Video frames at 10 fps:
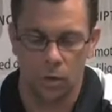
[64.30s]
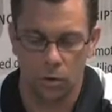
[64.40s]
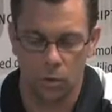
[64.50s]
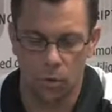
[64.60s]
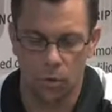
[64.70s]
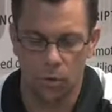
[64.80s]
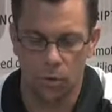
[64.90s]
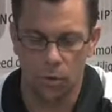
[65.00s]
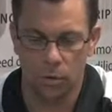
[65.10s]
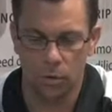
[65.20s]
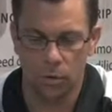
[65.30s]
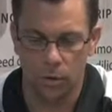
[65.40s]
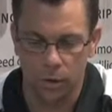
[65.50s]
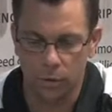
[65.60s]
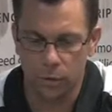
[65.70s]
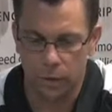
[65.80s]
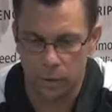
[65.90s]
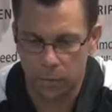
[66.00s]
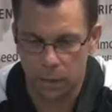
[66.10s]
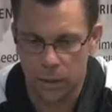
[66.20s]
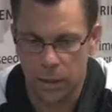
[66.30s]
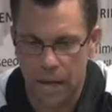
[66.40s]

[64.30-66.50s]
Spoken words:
You're literally going to be